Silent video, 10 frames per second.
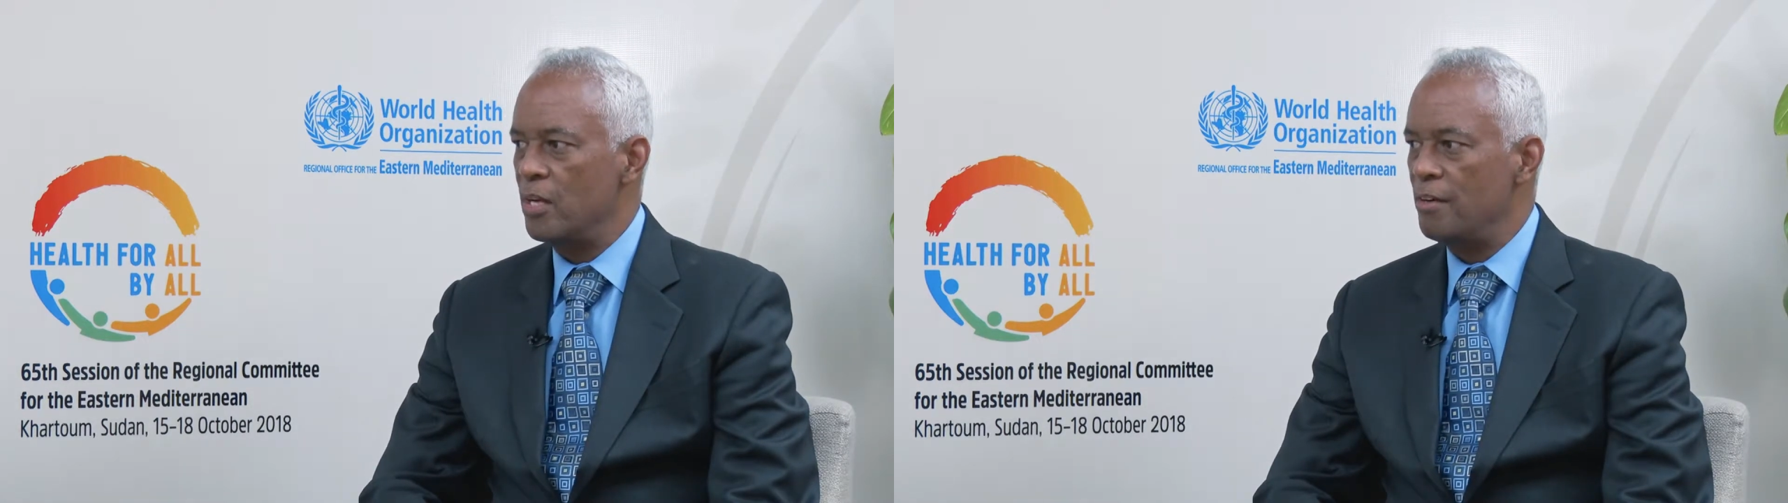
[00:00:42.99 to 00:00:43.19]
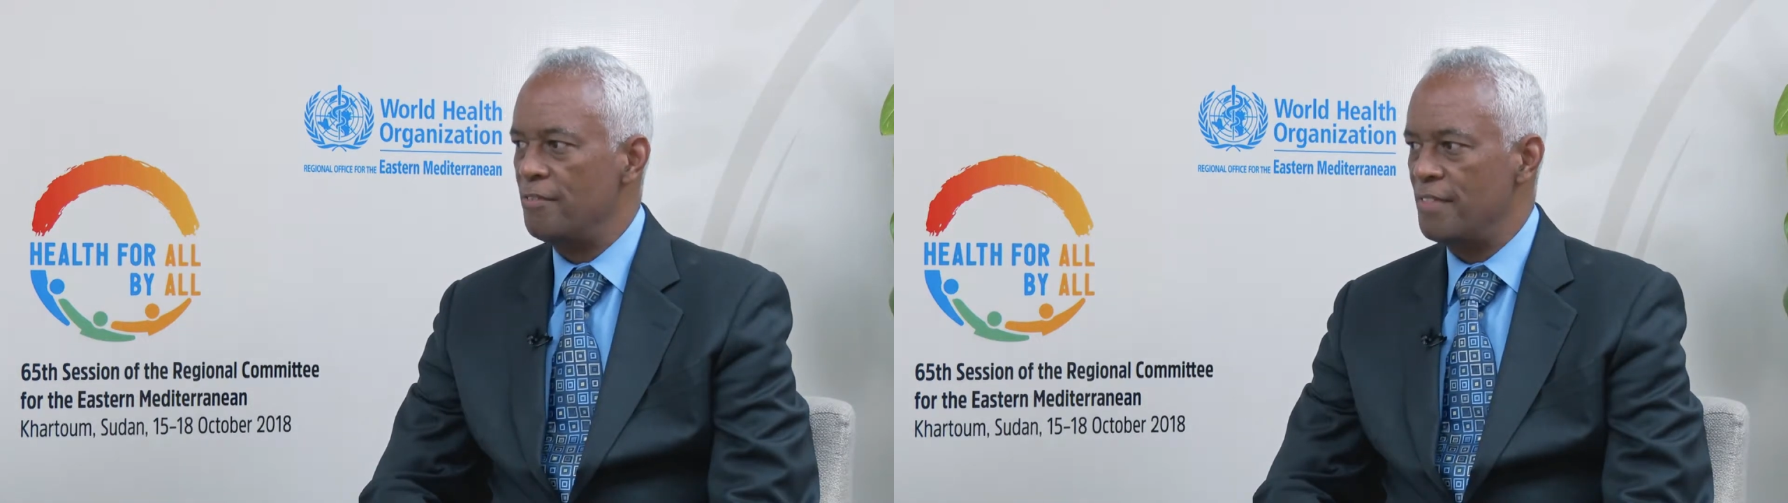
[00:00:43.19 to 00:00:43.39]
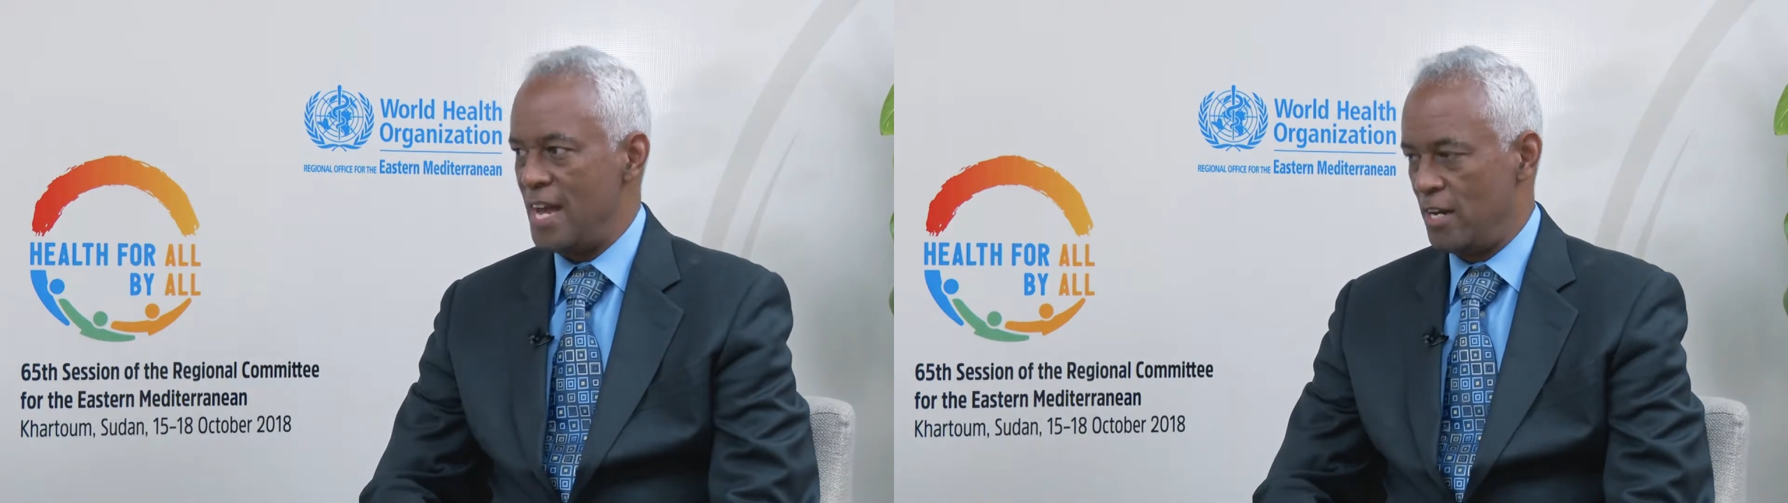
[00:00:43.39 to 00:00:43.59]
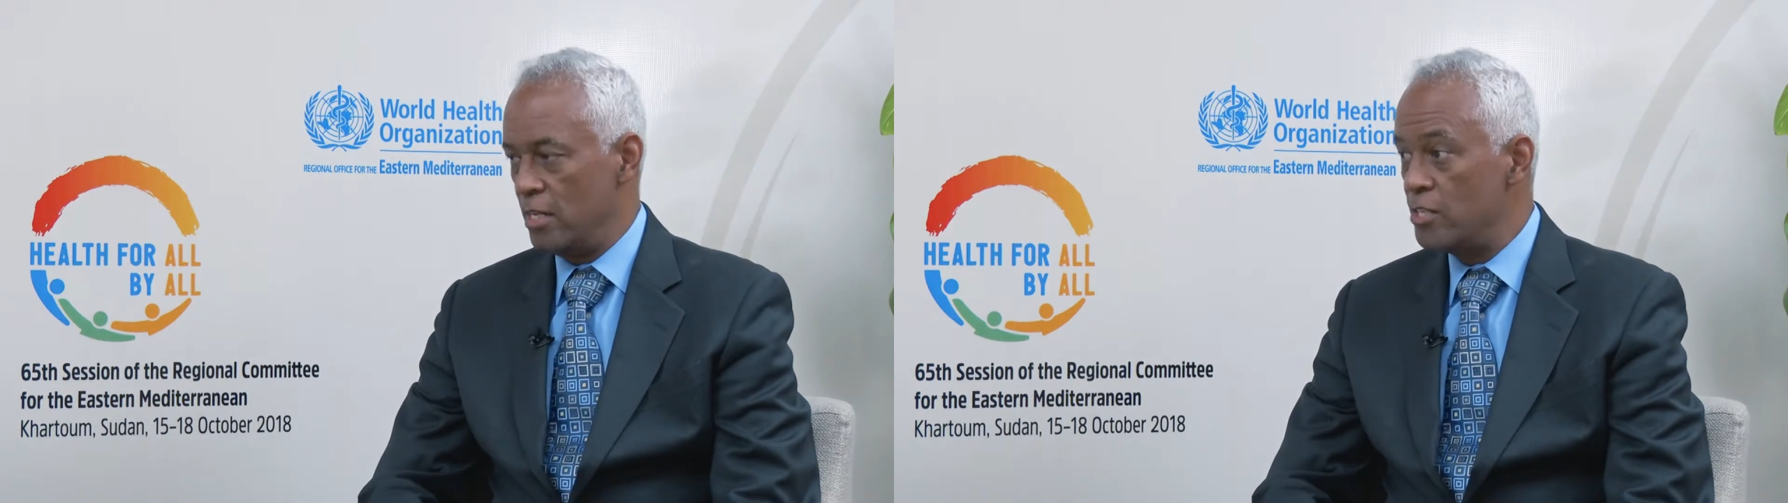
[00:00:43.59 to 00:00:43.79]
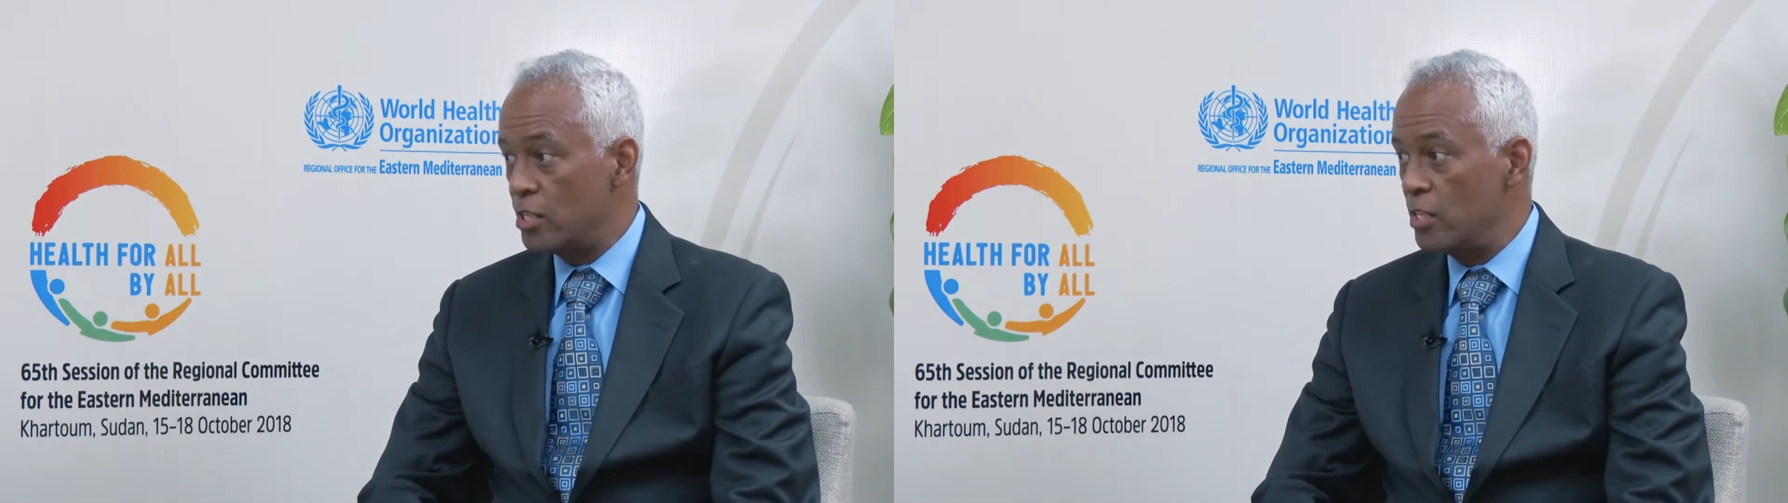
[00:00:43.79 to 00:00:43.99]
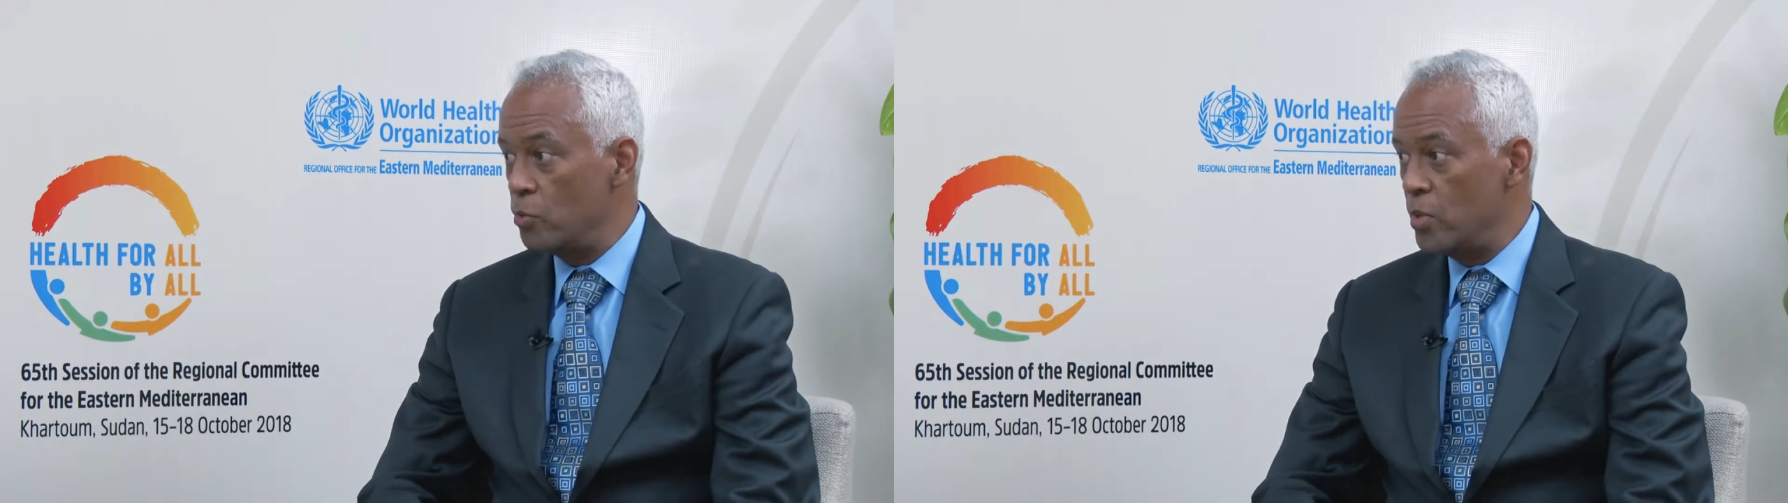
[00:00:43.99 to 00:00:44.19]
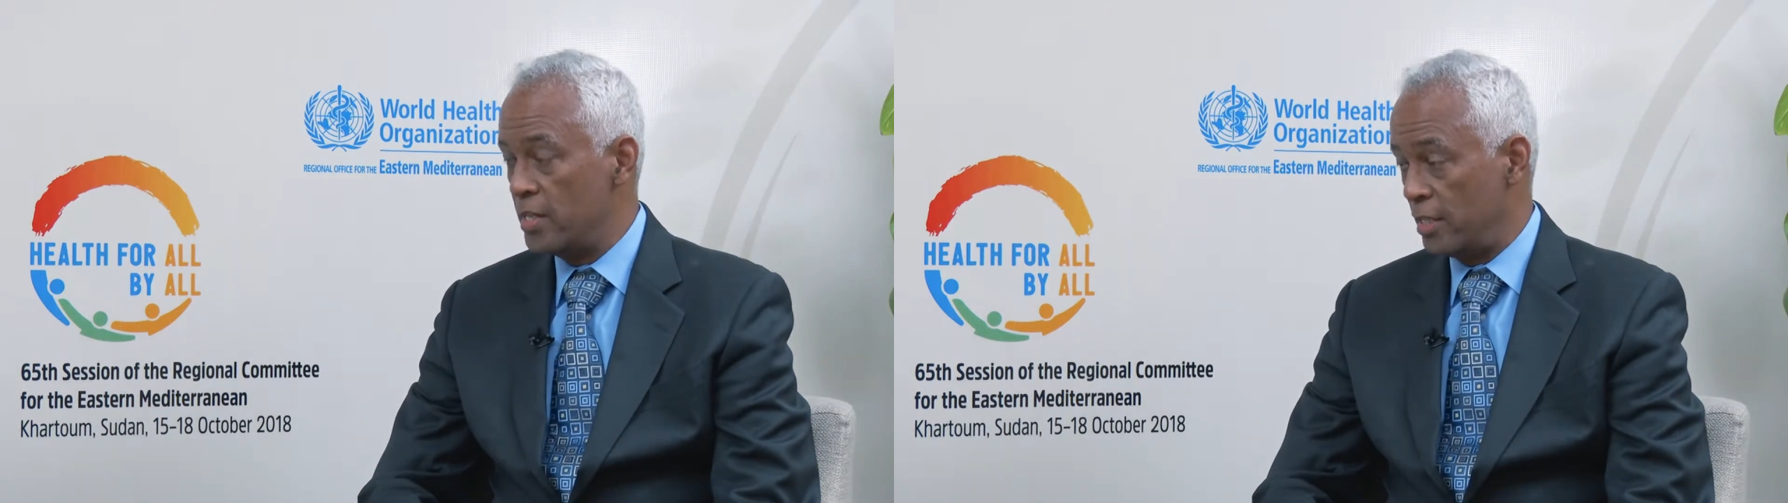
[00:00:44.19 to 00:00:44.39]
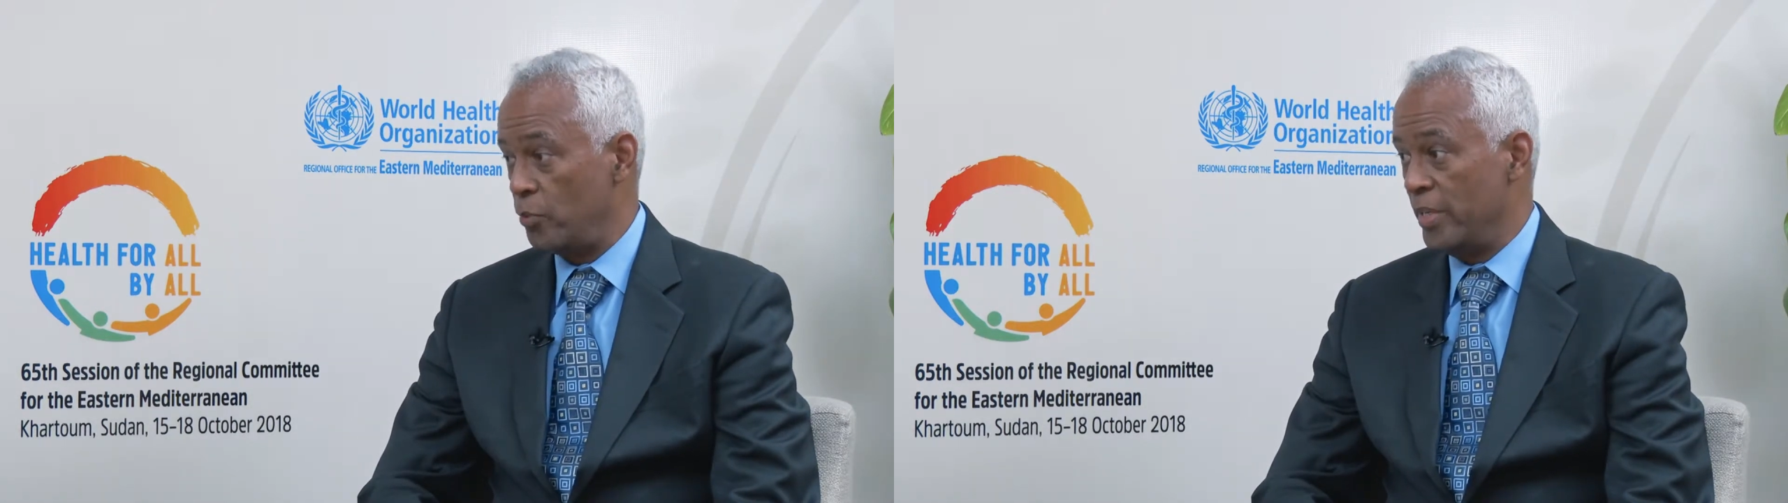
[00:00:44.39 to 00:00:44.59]
of the analytical
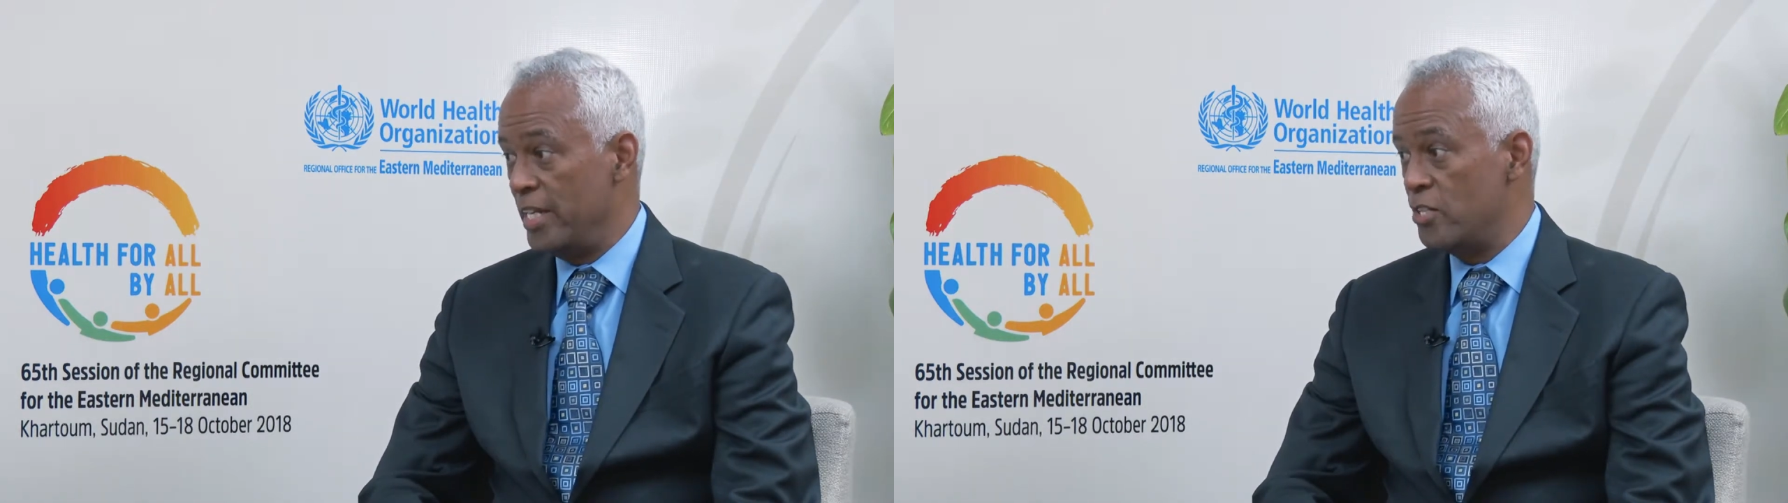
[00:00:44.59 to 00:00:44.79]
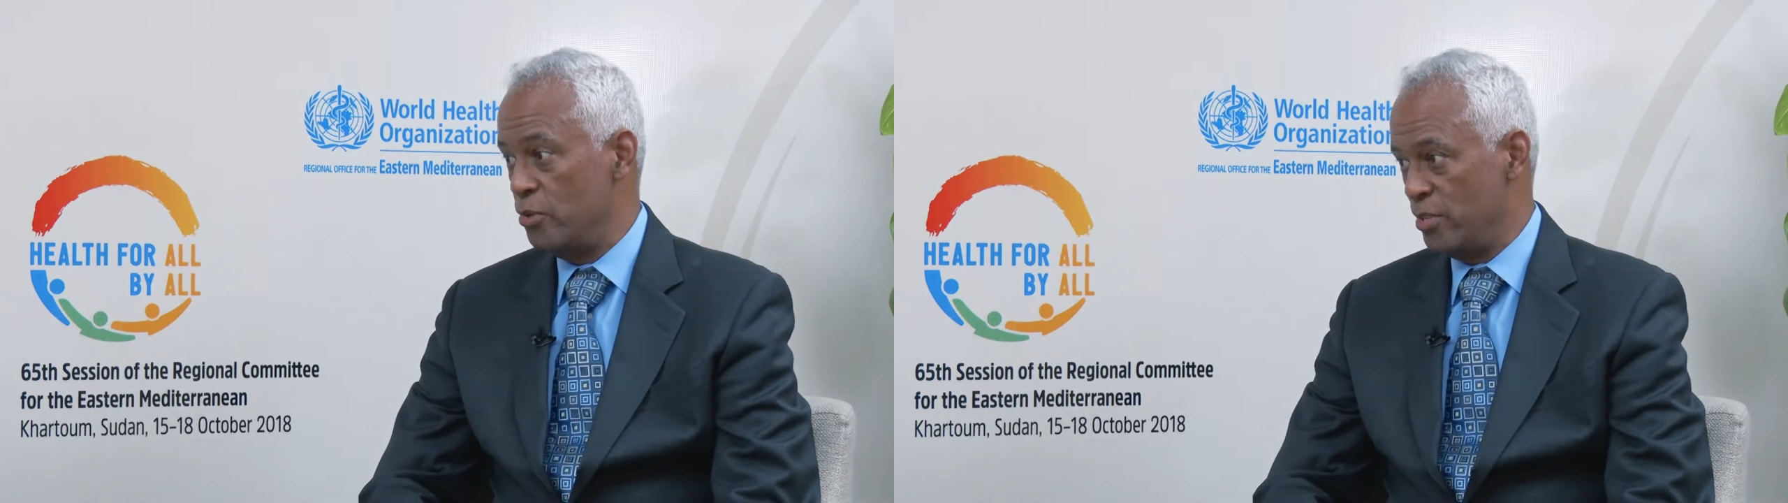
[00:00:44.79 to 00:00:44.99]
work that we need to do,